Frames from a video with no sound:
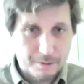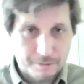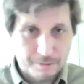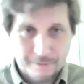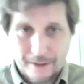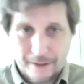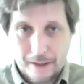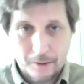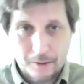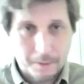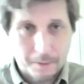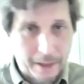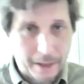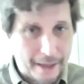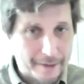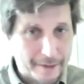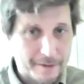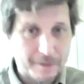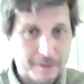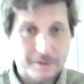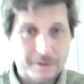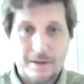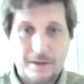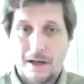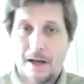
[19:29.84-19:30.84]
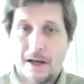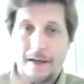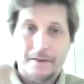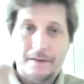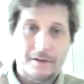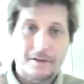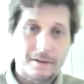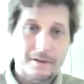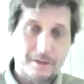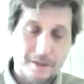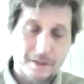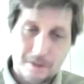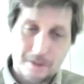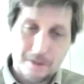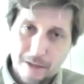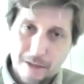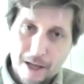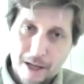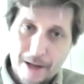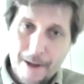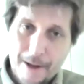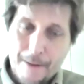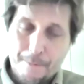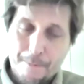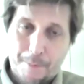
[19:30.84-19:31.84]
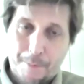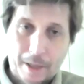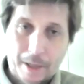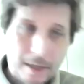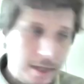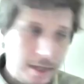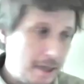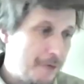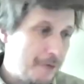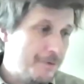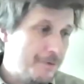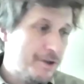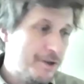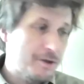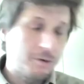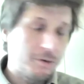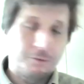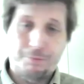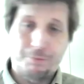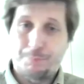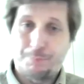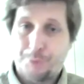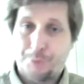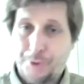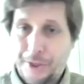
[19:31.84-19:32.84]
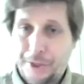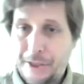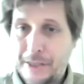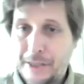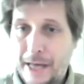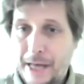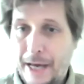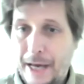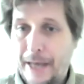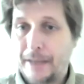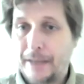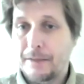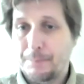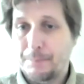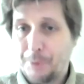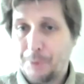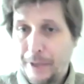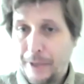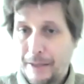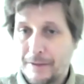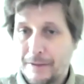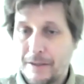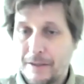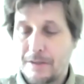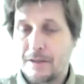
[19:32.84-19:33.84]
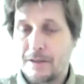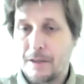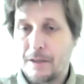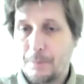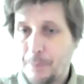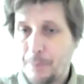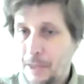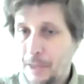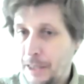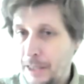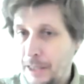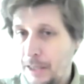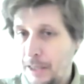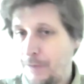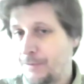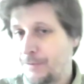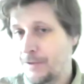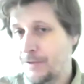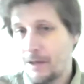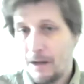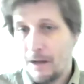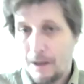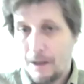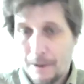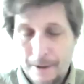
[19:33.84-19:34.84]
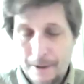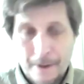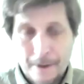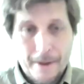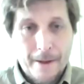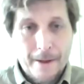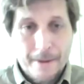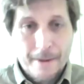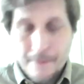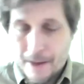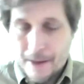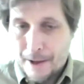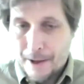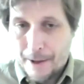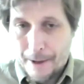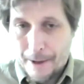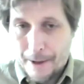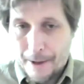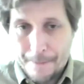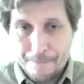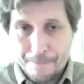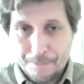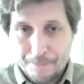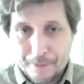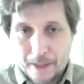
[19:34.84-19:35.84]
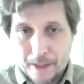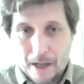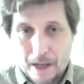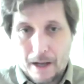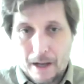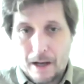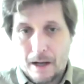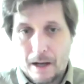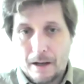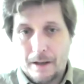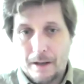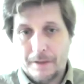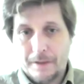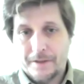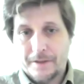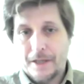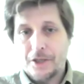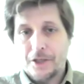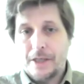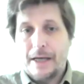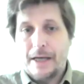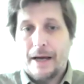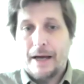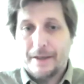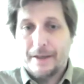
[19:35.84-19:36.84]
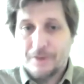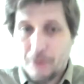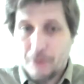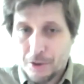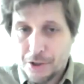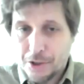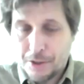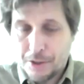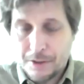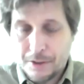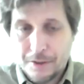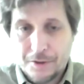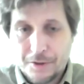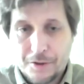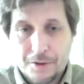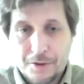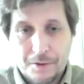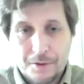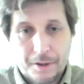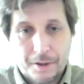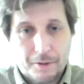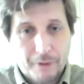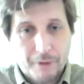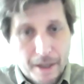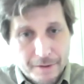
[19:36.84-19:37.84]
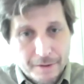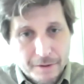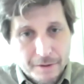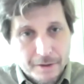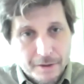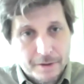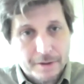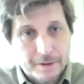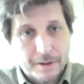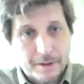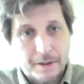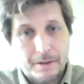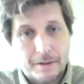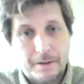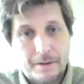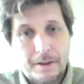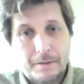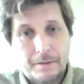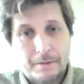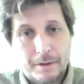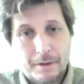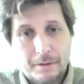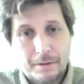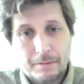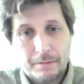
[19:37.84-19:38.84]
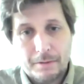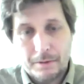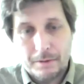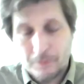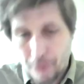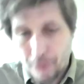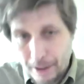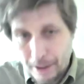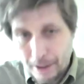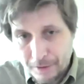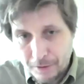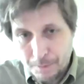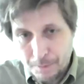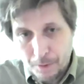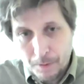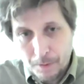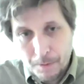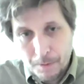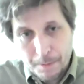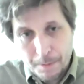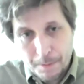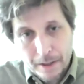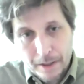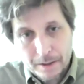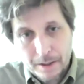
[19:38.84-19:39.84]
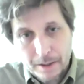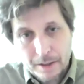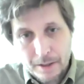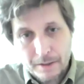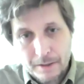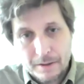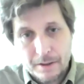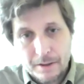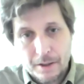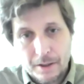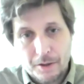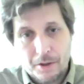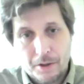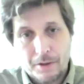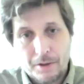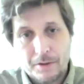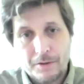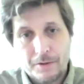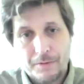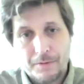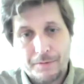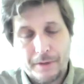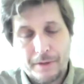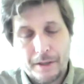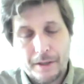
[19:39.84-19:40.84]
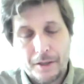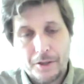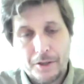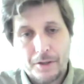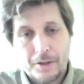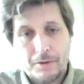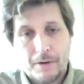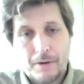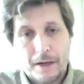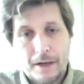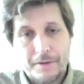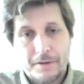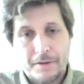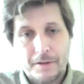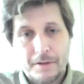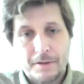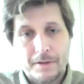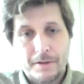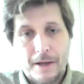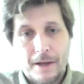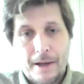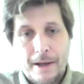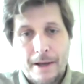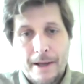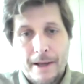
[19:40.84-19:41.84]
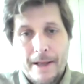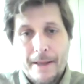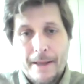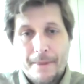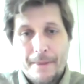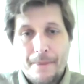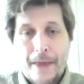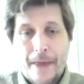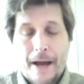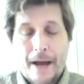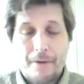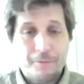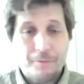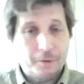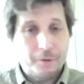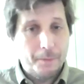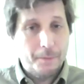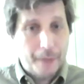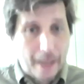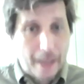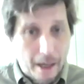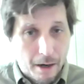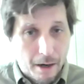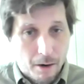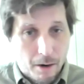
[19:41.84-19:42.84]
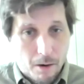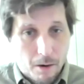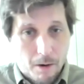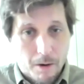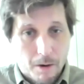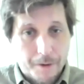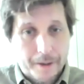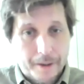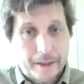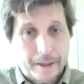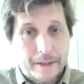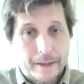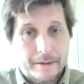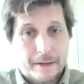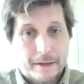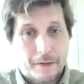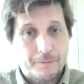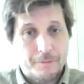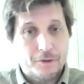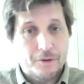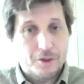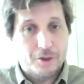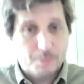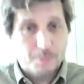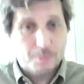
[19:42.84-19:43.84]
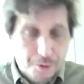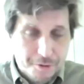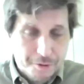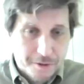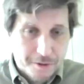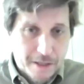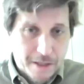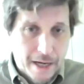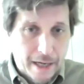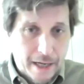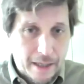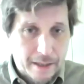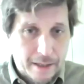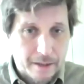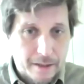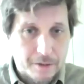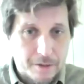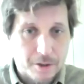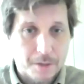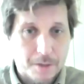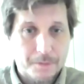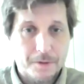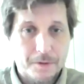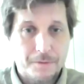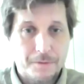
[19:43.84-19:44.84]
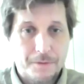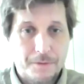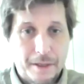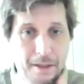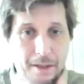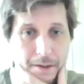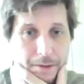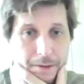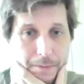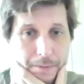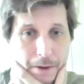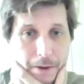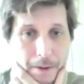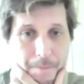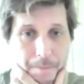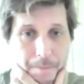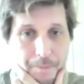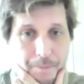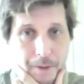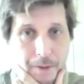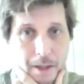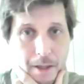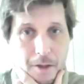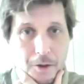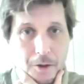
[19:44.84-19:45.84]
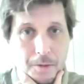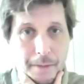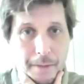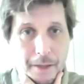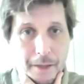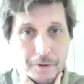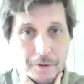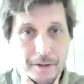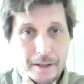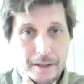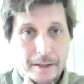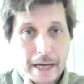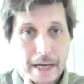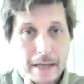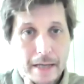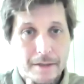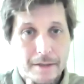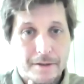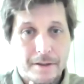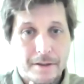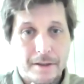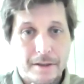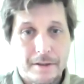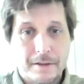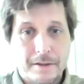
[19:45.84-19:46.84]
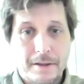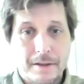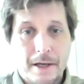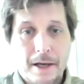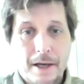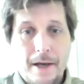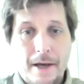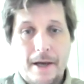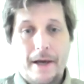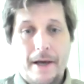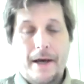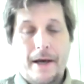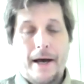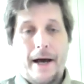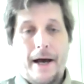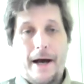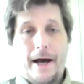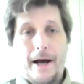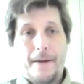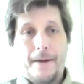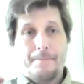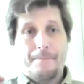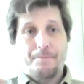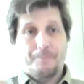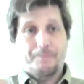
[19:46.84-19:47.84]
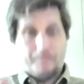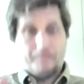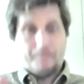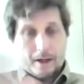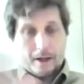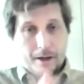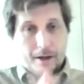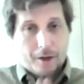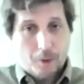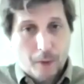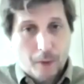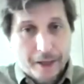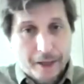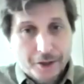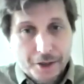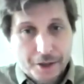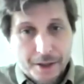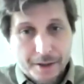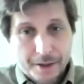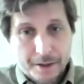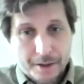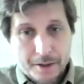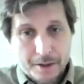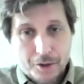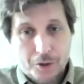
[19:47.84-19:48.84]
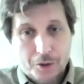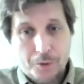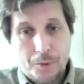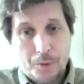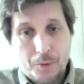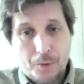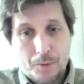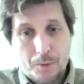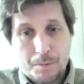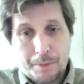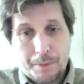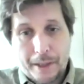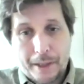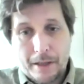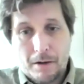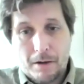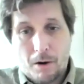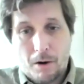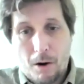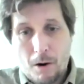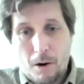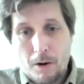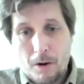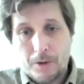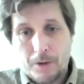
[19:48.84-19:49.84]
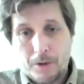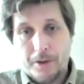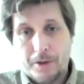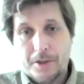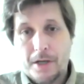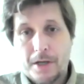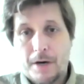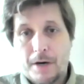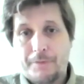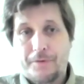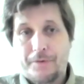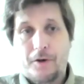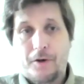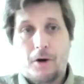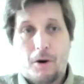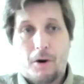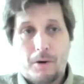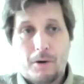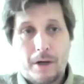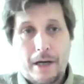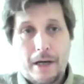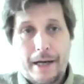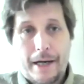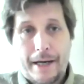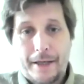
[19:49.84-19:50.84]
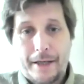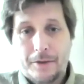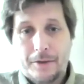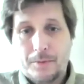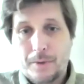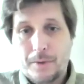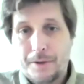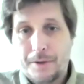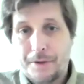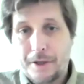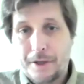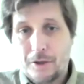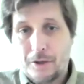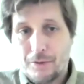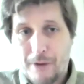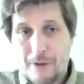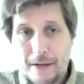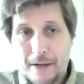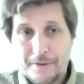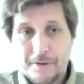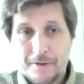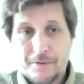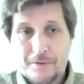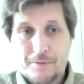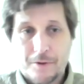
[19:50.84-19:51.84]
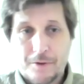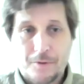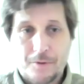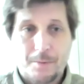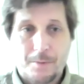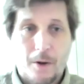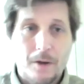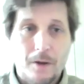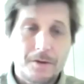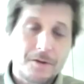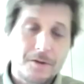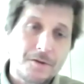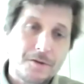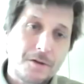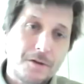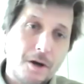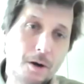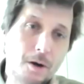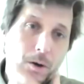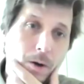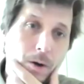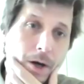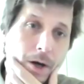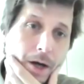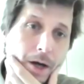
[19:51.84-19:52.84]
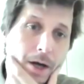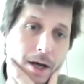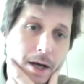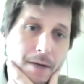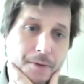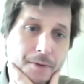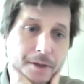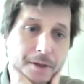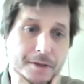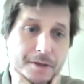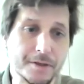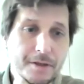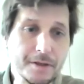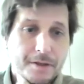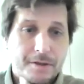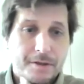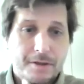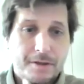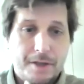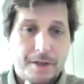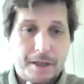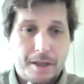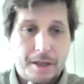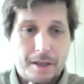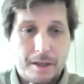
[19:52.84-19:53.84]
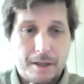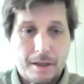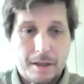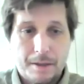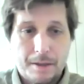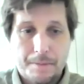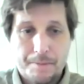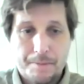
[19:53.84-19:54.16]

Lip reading: valuable exercise, and these beliefs sort of pre-existing beliefs are essentially exogenous to the crisis, the crisis probabilities and the occurrence of financial crises. Then from here on, it's kind of smooth sailing in terms of the econometric analysis. Question: do being a hawk or a dove correlate with the crisis response? So This is the